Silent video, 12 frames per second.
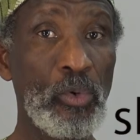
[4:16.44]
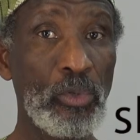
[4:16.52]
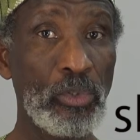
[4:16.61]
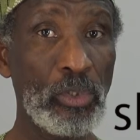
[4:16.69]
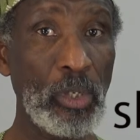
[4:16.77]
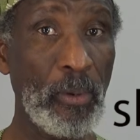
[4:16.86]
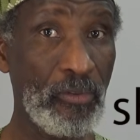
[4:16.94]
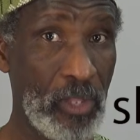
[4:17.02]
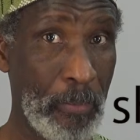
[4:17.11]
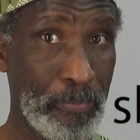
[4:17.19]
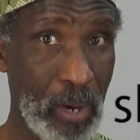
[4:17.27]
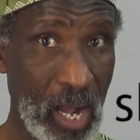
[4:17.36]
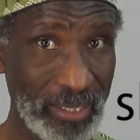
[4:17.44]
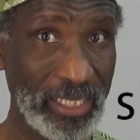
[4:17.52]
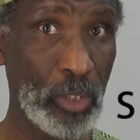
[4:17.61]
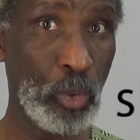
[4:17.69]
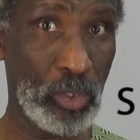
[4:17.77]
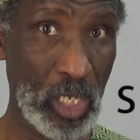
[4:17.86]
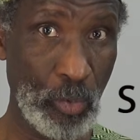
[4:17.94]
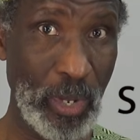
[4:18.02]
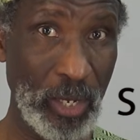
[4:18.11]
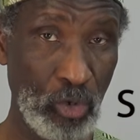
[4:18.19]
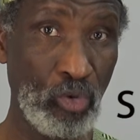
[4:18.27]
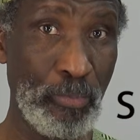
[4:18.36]
some of the particles that we are
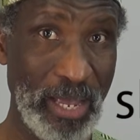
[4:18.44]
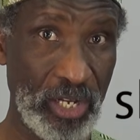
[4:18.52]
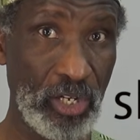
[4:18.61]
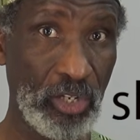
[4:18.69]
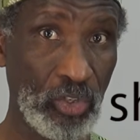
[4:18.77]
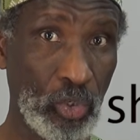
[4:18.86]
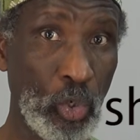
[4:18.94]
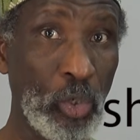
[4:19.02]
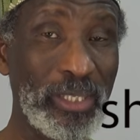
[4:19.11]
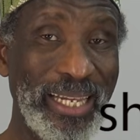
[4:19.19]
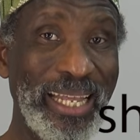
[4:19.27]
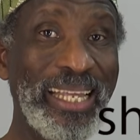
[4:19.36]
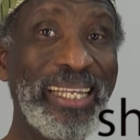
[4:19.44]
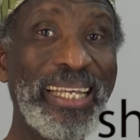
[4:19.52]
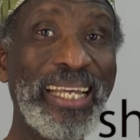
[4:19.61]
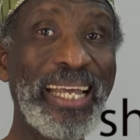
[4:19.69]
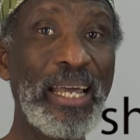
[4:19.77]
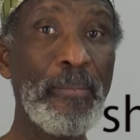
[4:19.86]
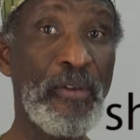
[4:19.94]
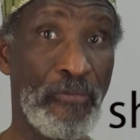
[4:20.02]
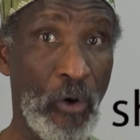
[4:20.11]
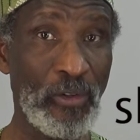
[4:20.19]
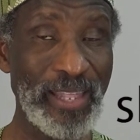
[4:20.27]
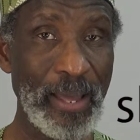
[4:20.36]
going to mention shortly,
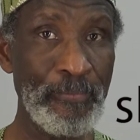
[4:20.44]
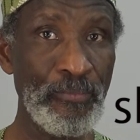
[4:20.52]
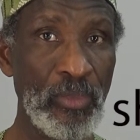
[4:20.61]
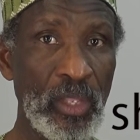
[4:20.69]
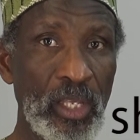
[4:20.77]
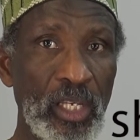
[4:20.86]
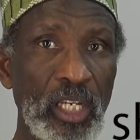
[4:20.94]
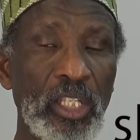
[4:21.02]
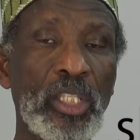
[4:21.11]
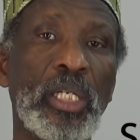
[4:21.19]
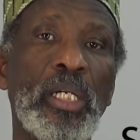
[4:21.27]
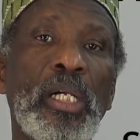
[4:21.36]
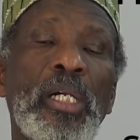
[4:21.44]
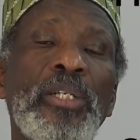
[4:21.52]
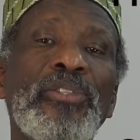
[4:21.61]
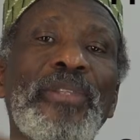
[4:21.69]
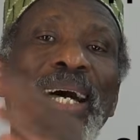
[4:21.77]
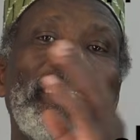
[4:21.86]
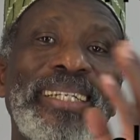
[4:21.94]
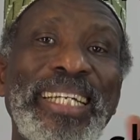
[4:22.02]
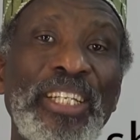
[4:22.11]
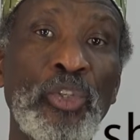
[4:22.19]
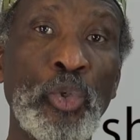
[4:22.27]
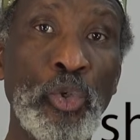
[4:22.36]
before them, it turns that
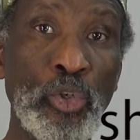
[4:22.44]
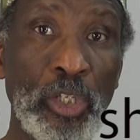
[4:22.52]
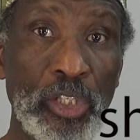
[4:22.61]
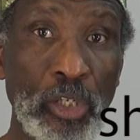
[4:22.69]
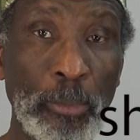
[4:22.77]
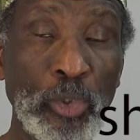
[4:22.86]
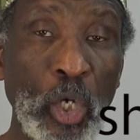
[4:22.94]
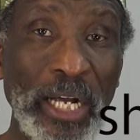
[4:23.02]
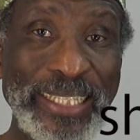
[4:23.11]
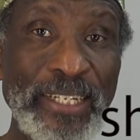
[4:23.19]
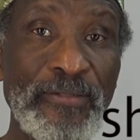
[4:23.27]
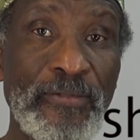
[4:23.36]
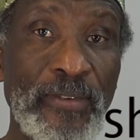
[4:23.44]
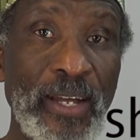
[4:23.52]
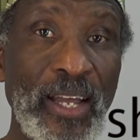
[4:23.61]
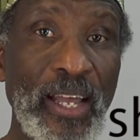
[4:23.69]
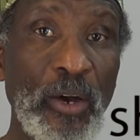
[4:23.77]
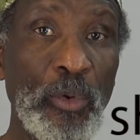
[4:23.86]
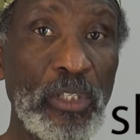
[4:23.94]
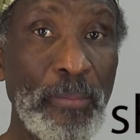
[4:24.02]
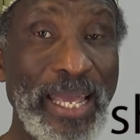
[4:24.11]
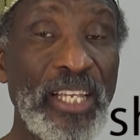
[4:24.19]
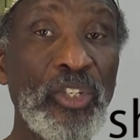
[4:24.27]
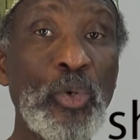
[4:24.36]
into the subjunctive, which
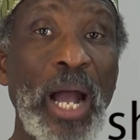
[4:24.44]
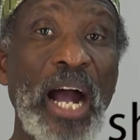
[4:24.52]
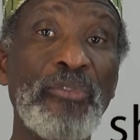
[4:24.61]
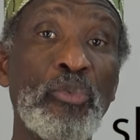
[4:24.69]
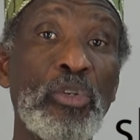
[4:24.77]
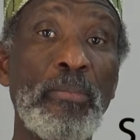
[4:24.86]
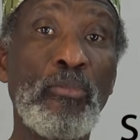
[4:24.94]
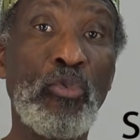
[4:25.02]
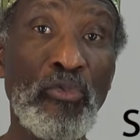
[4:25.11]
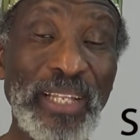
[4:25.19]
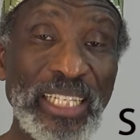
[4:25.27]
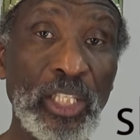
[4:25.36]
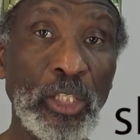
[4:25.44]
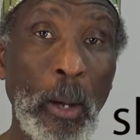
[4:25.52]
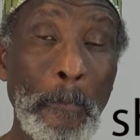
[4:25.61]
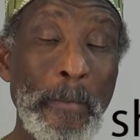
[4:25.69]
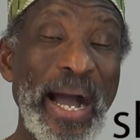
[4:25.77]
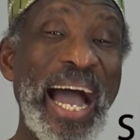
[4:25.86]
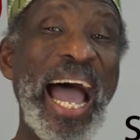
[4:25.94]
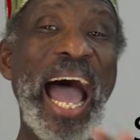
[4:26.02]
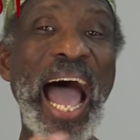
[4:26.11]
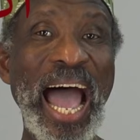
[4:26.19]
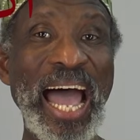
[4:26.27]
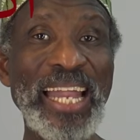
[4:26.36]
means you have to remove that dhamma
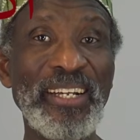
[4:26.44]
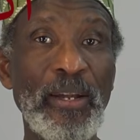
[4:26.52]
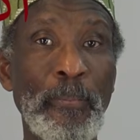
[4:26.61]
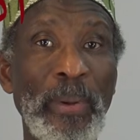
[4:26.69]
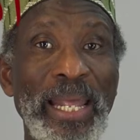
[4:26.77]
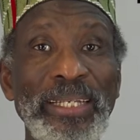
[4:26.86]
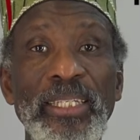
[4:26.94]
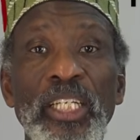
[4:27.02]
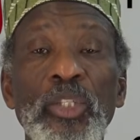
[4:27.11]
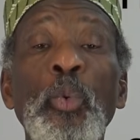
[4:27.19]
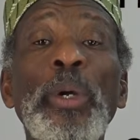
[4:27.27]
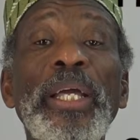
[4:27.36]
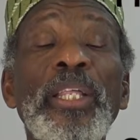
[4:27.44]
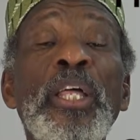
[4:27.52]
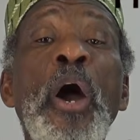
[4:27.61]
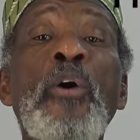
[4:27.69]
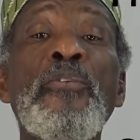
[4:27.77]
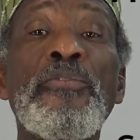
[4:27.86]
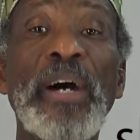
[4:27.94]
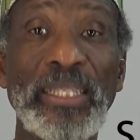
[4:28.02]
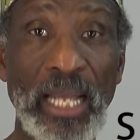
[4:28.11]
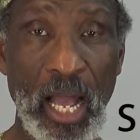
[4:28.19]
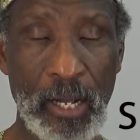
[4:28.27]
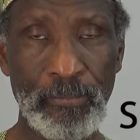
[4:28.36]
and replace it with
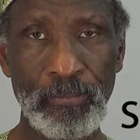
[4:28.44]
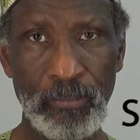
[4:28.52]
fatha.